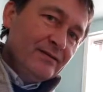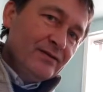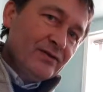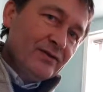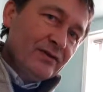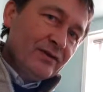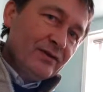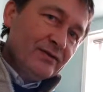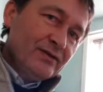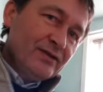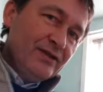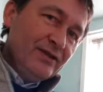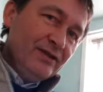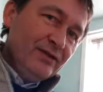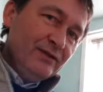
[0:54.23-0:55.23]
To
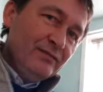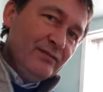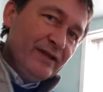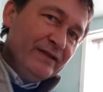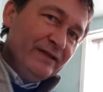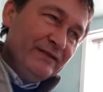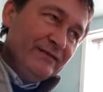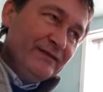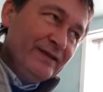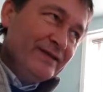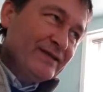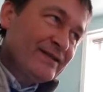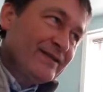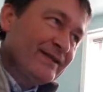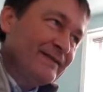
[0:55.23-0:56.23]
continue metal
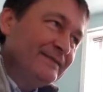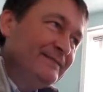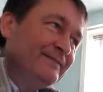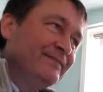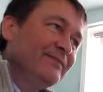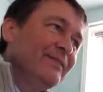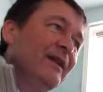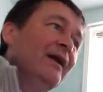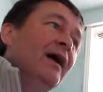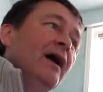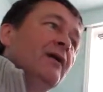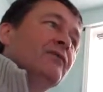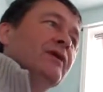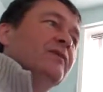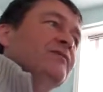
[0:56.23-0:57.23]
fencing.
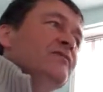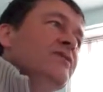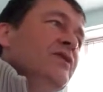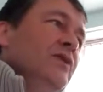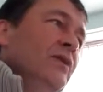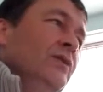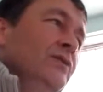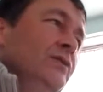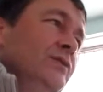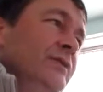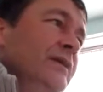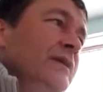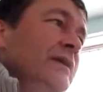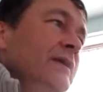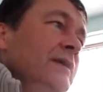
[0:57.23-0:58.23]
Around a
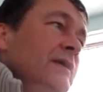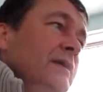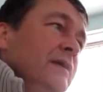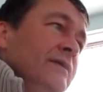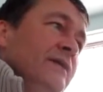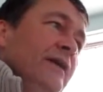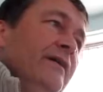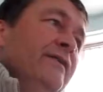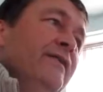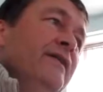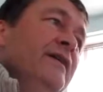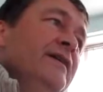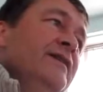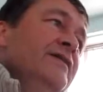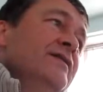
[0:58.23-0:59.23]
corner, and I
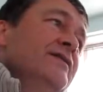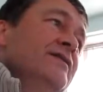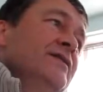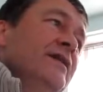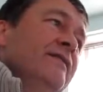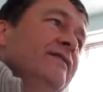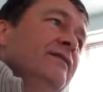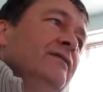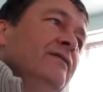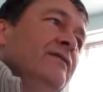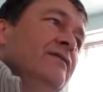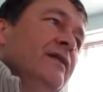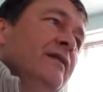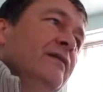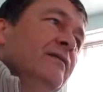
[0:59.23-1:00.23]
faced several
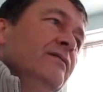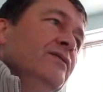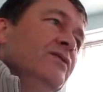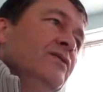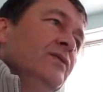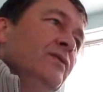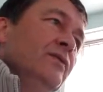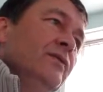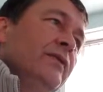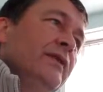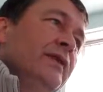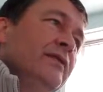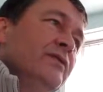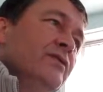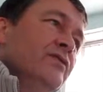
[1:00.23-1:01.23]

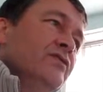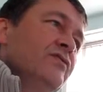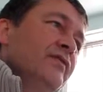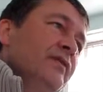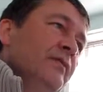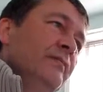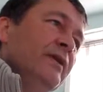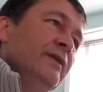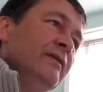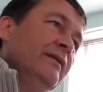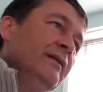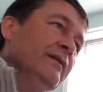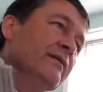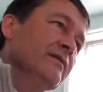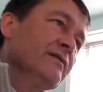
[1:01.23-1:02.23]
single-storey industrial
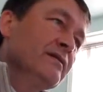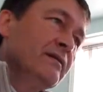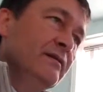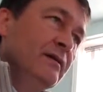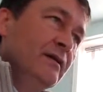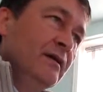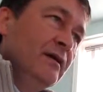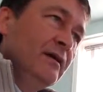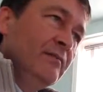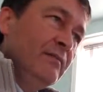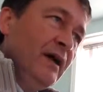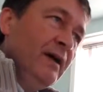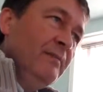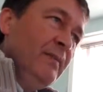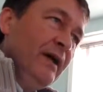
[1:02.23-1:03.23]
buildings.
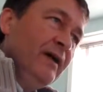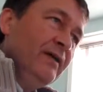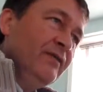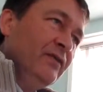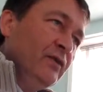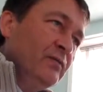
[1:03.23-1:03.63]
My path